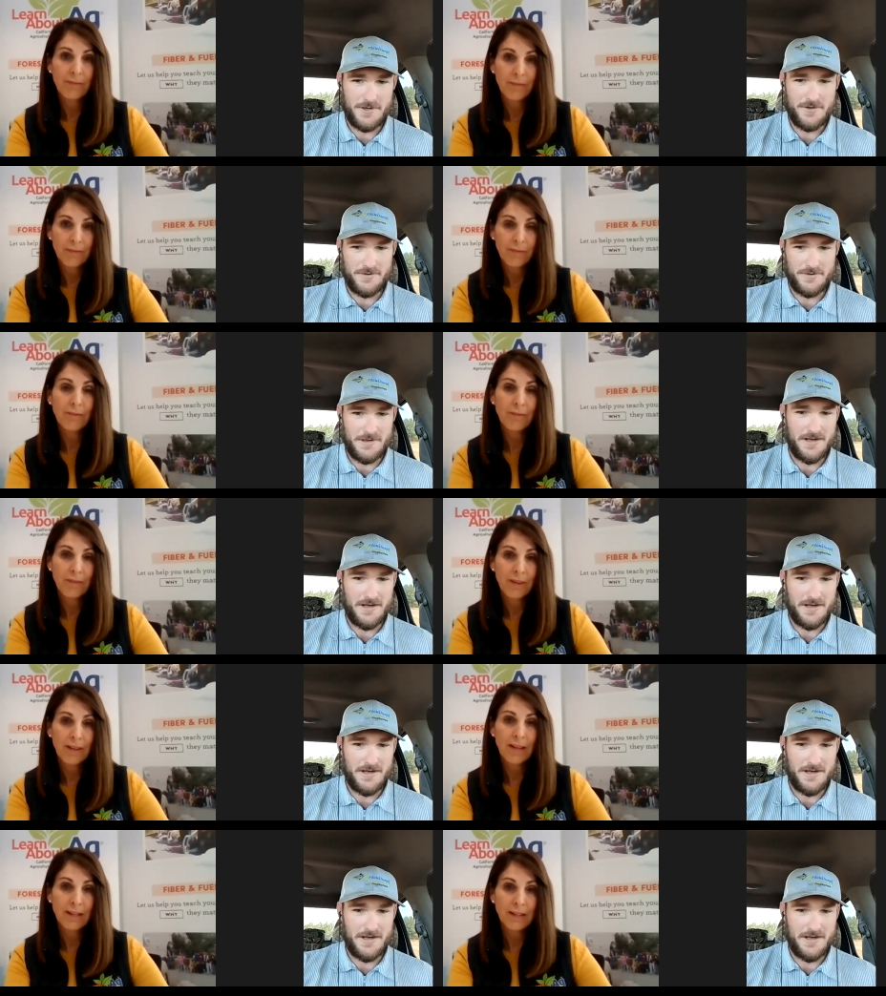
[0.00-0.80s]
Speaker 1: You know,
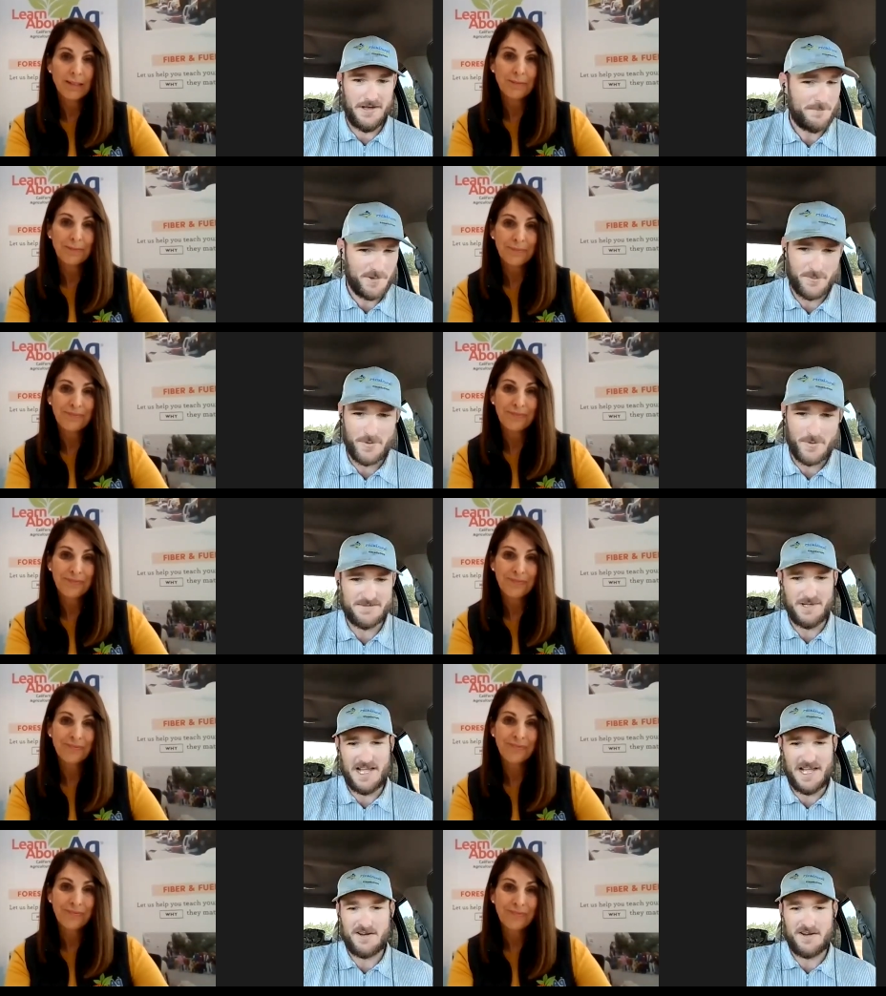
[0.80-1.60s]
uh,
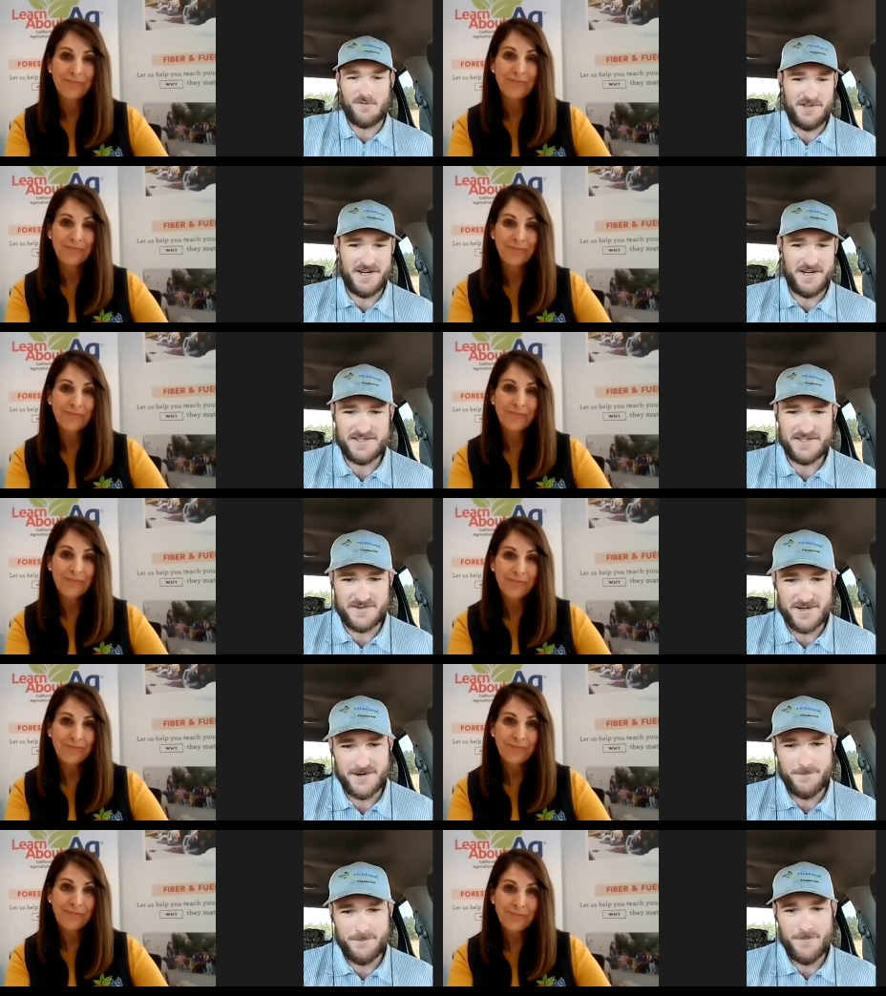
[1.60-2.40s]
popular one is black
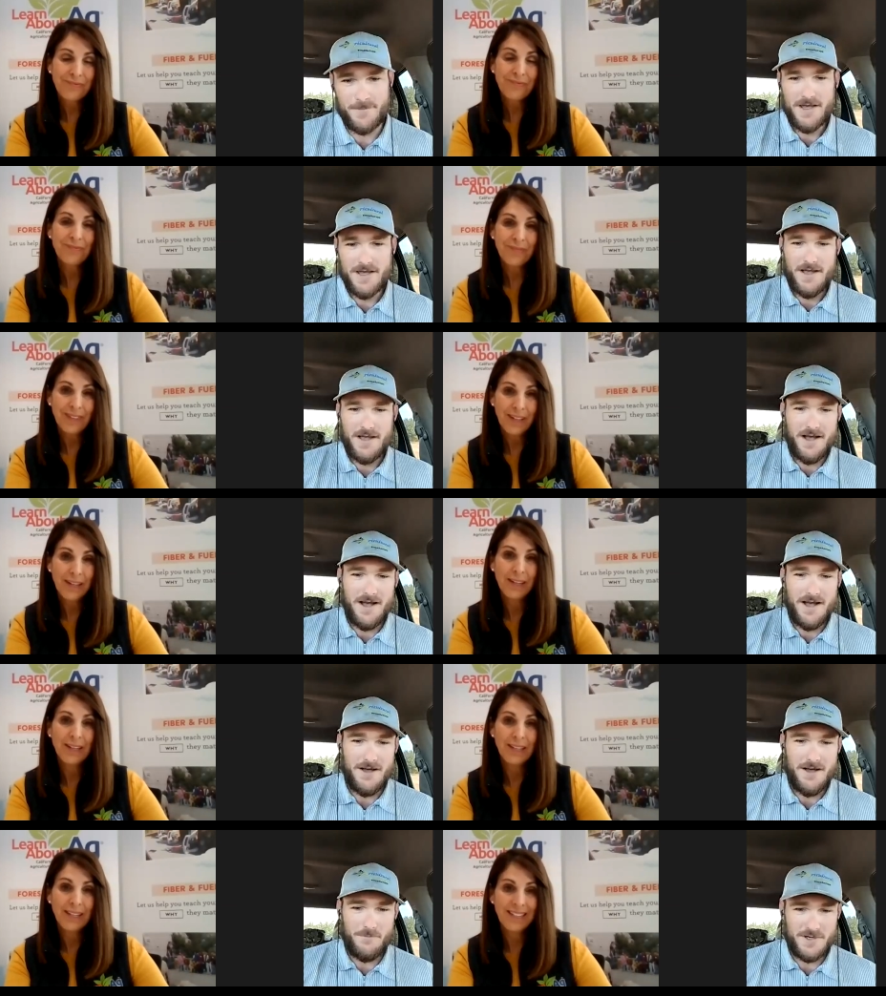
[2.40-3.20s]
walnut ice cream,
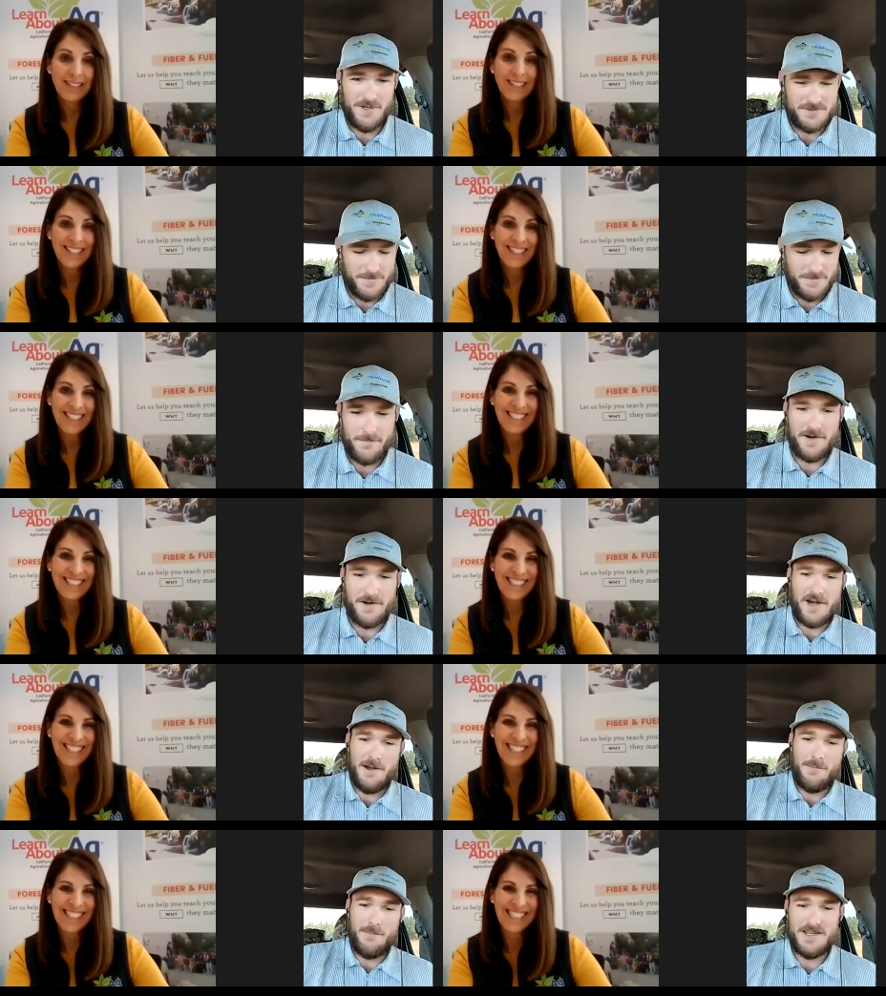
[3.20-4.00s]
um, which
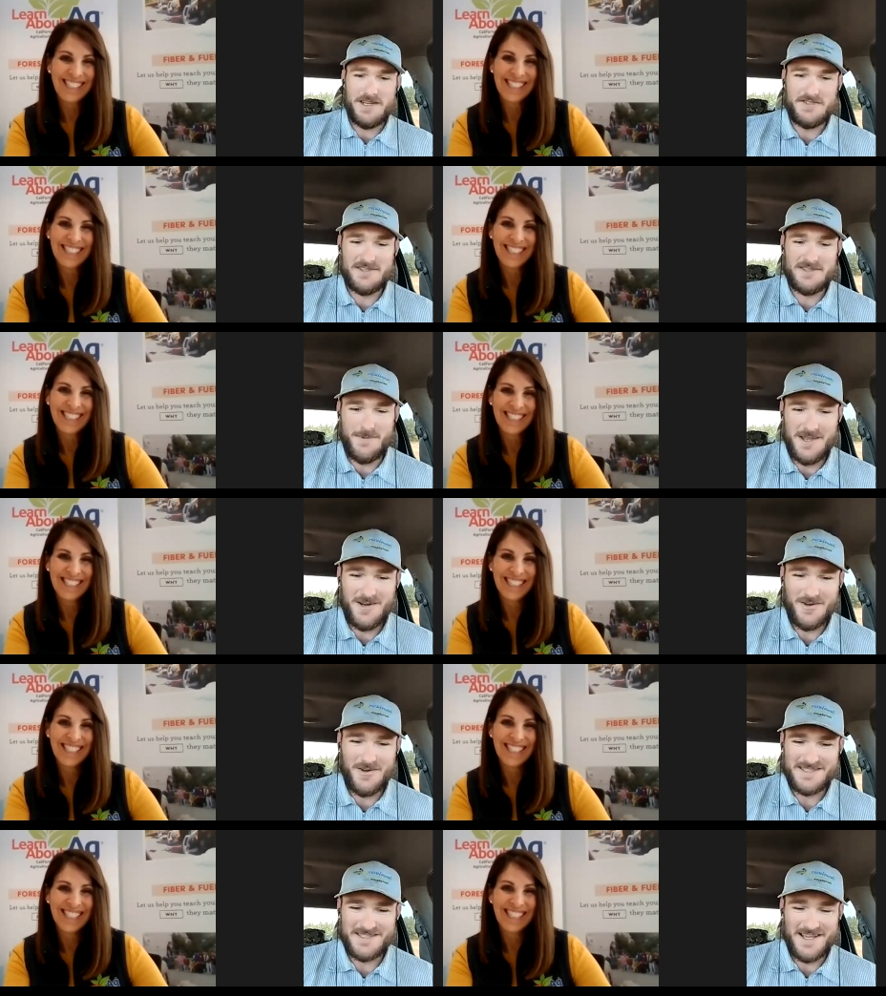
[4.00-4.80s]
my, my grandma
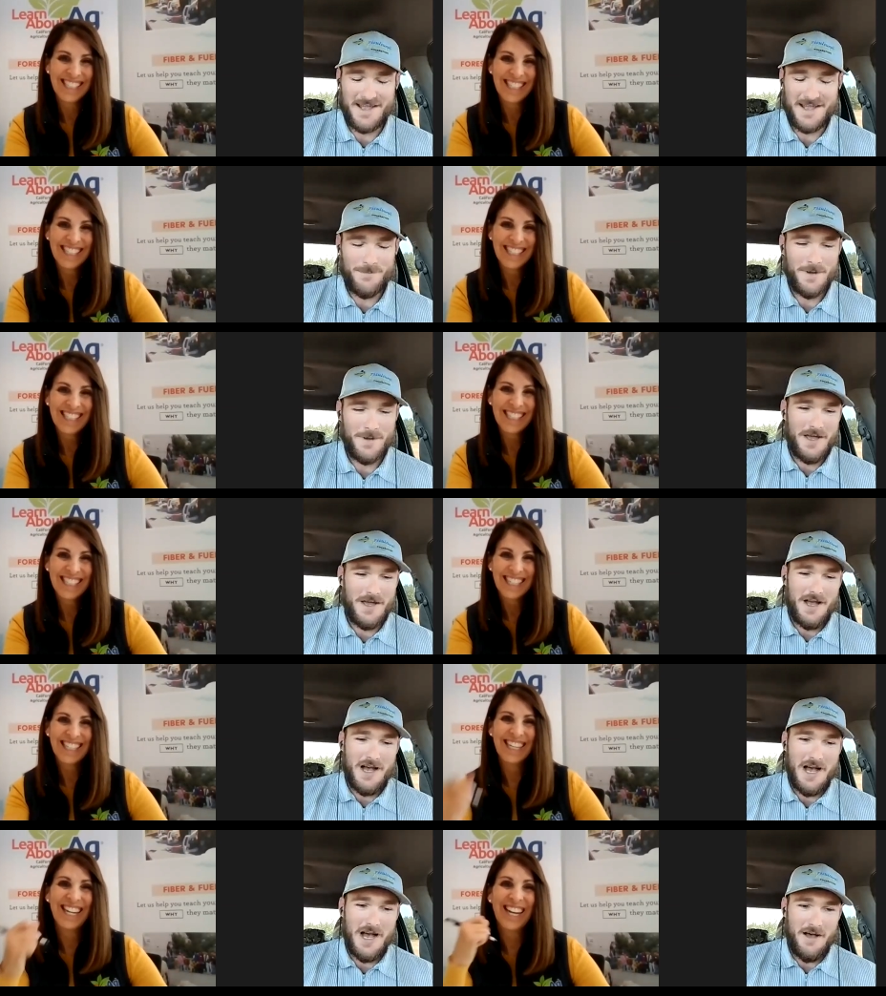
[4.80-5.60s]
used to make all the time.
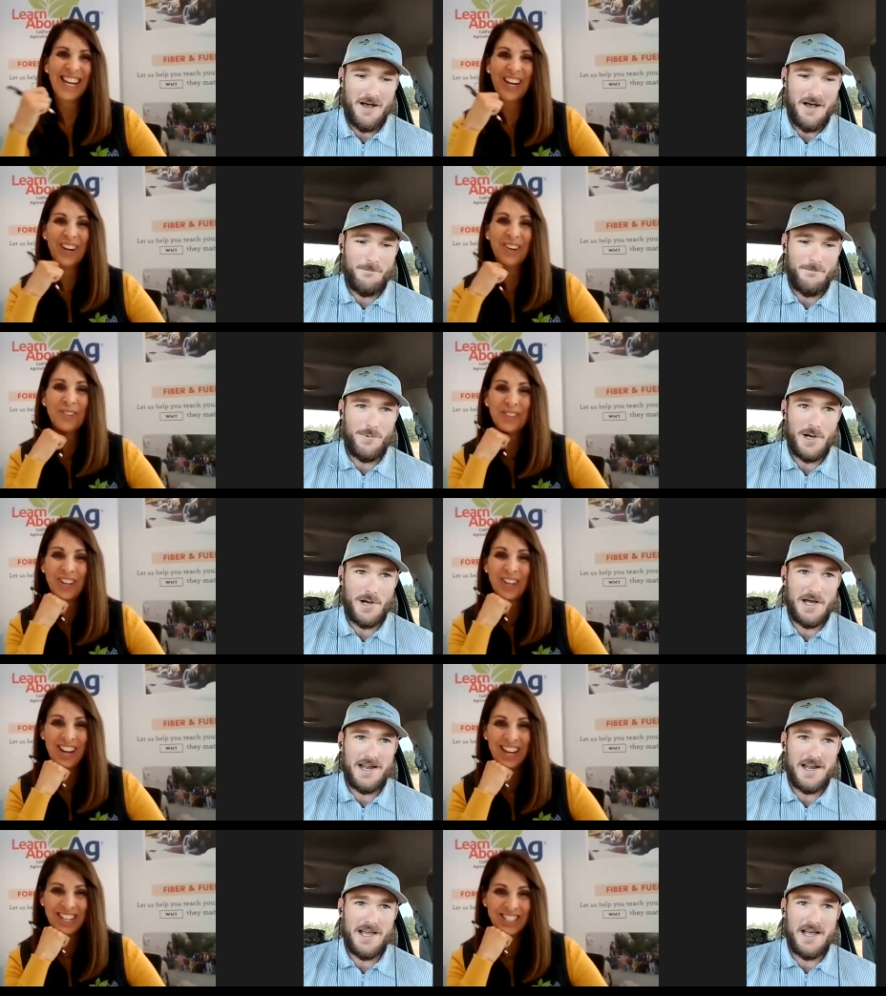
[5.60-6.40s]
oh, um,
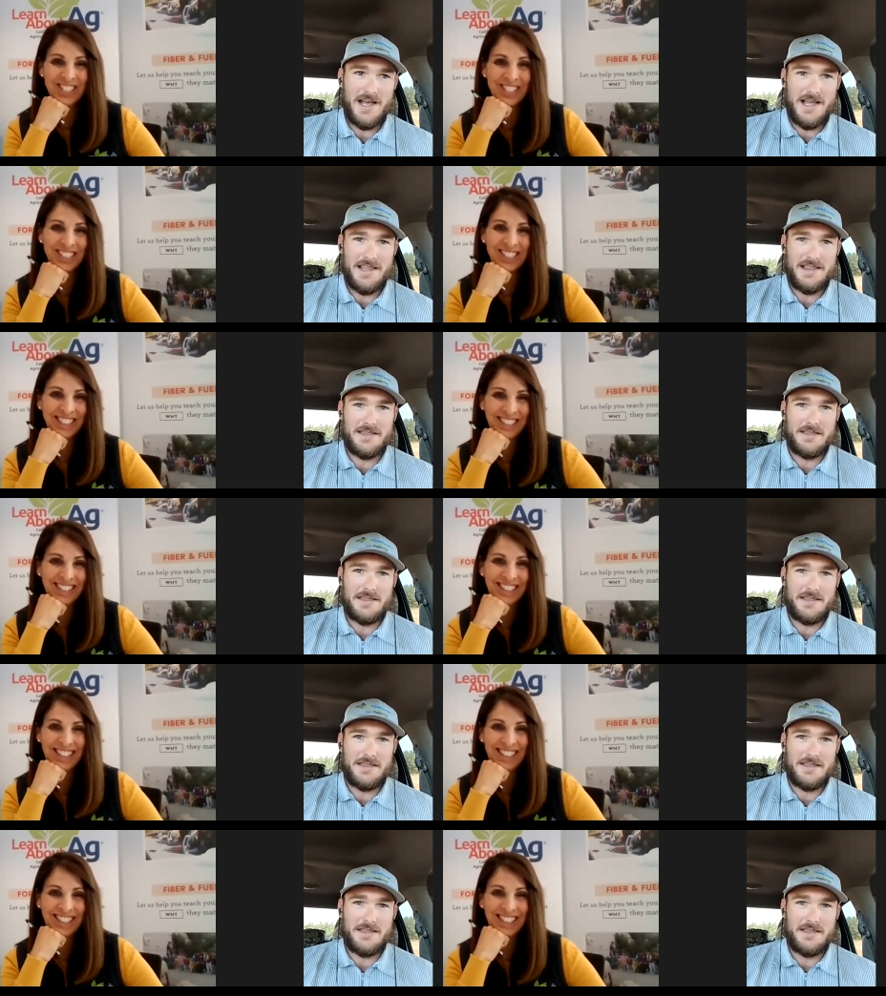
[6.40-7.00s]
gosh. But uh,